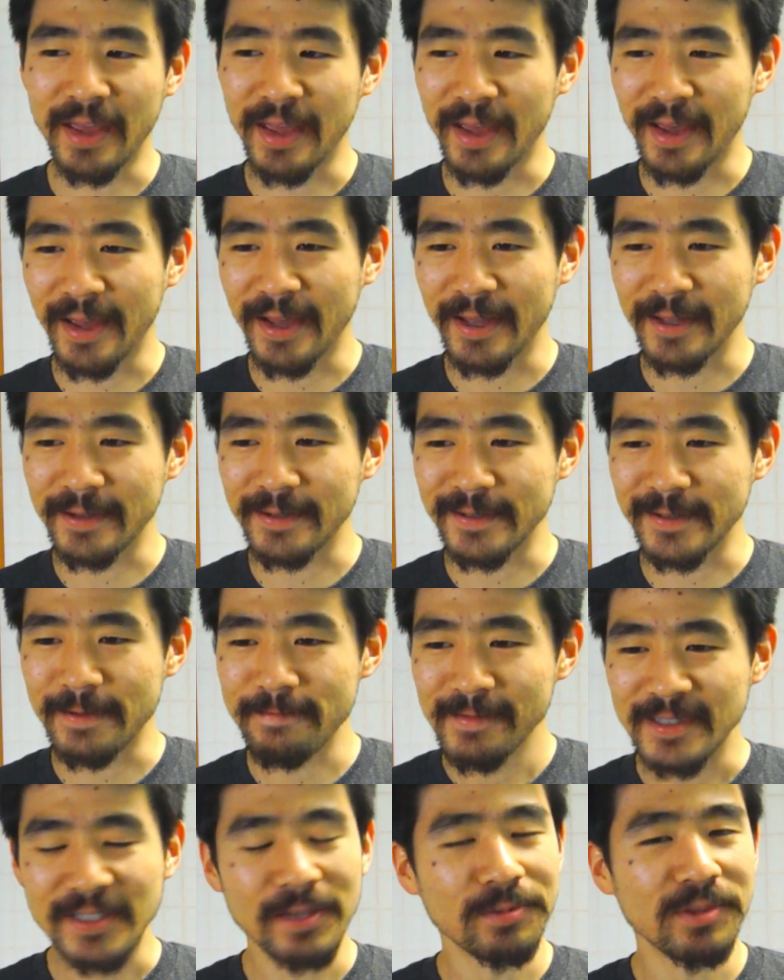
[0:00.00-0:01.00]
and
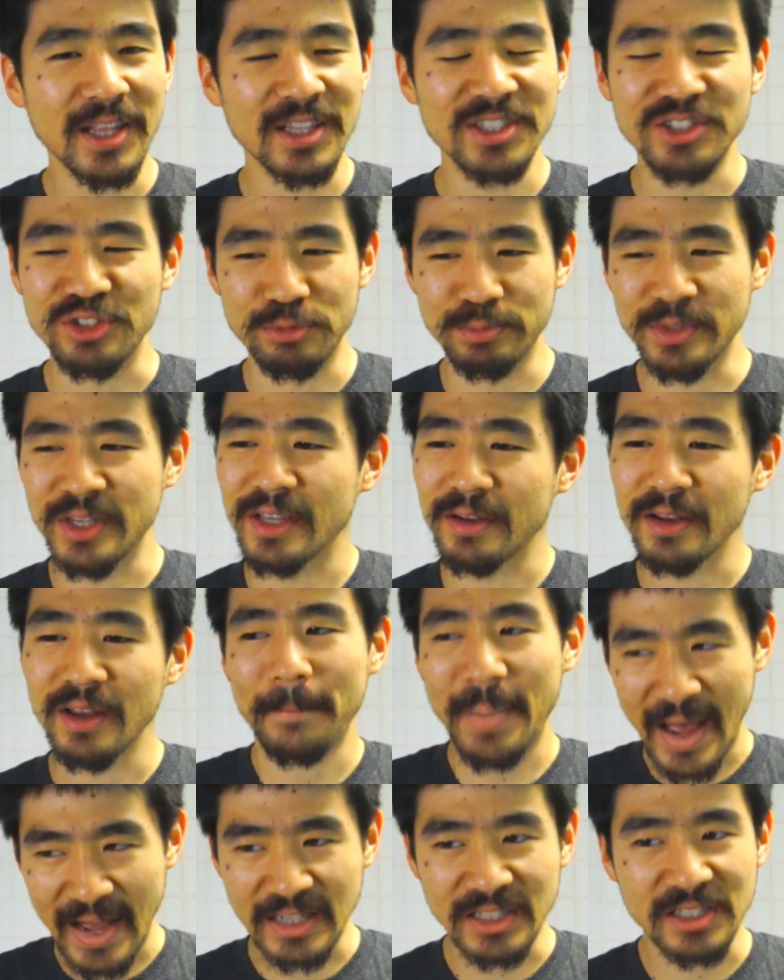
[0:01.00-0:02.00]
something that zoomed in
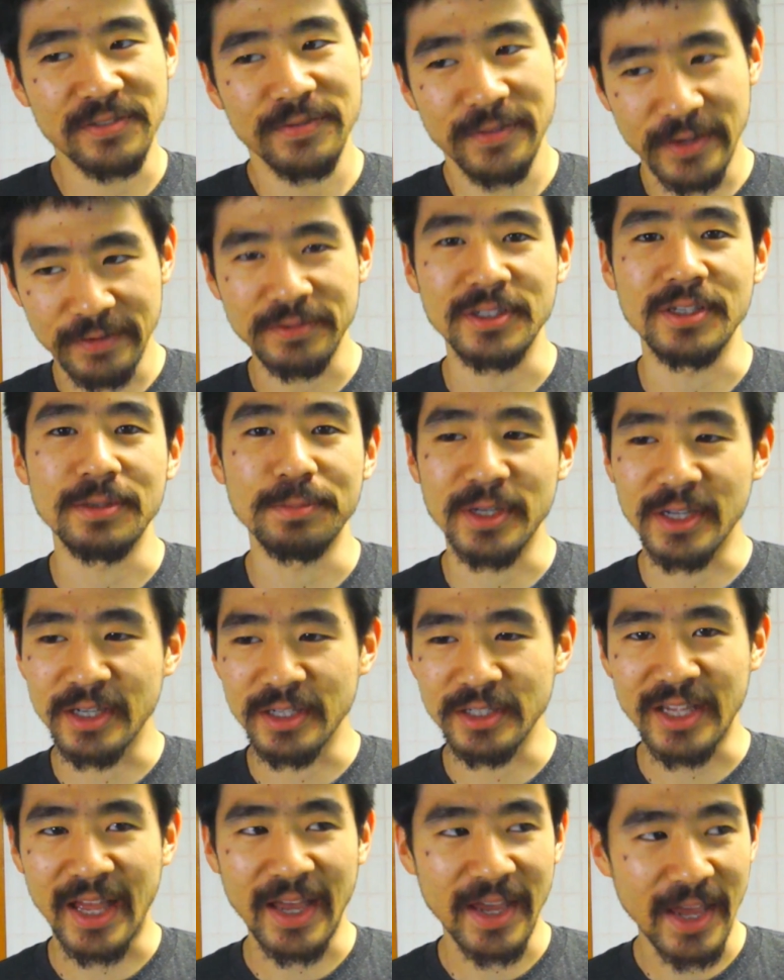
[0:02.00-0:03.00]
past 50
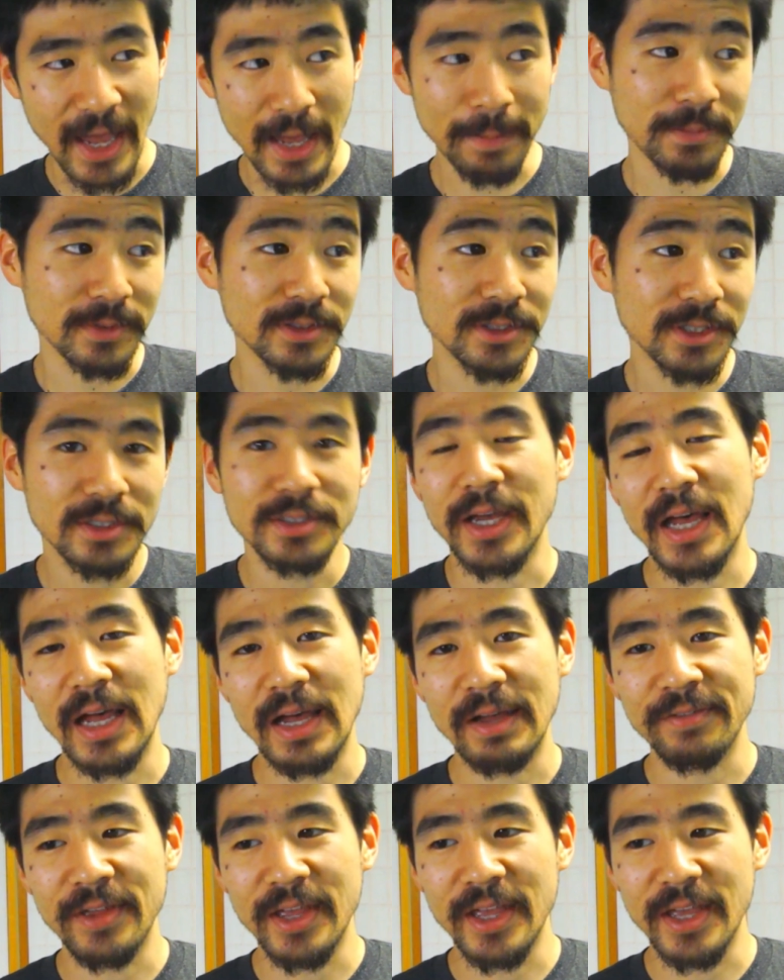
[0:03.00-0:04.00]
because I happened to
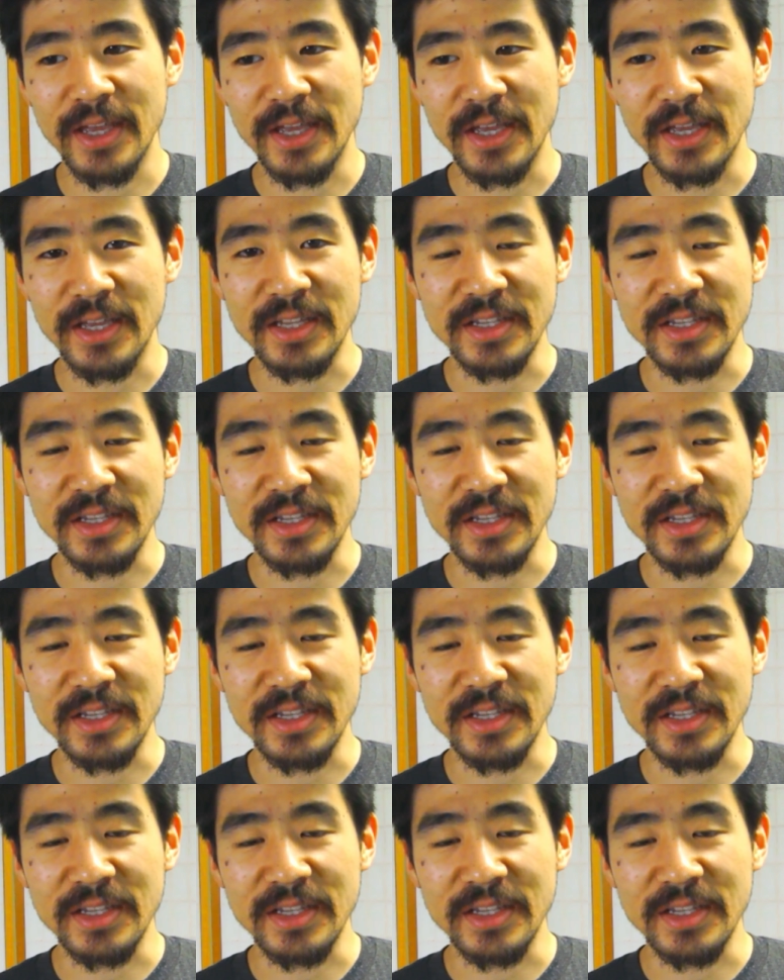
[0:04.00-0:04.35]
have a